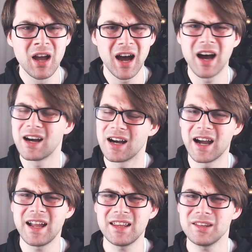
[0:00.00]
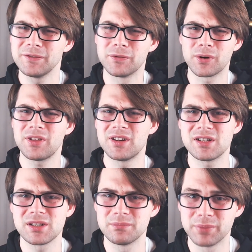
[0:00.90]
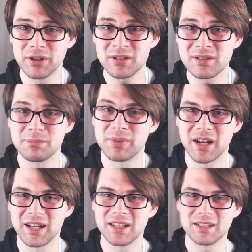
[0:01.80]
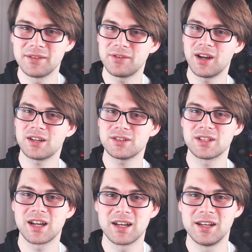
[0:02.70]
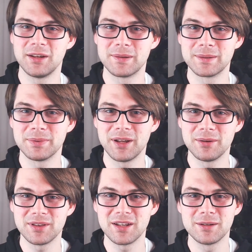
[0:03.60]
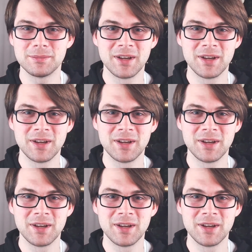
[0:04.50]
I had the 4th edition books, but I had never actually gotten anyone to play with them,